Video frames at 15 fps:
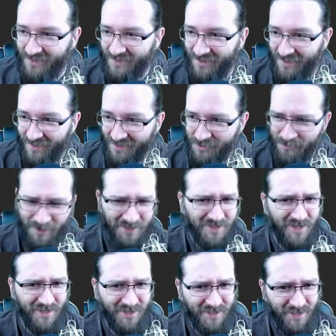
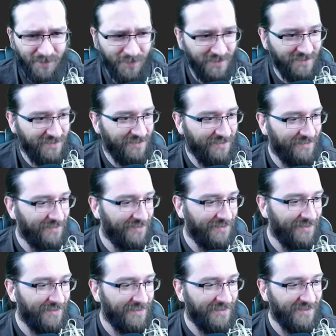Jumanji, I think that was.
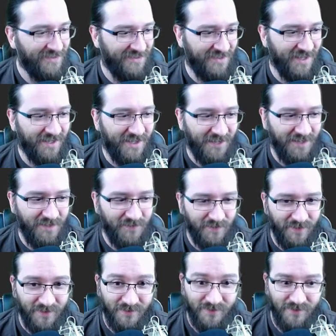Decade
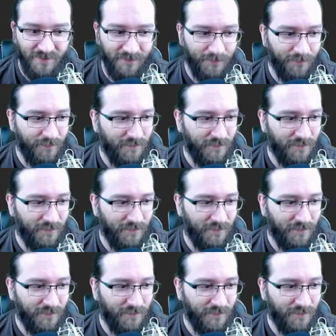even, right?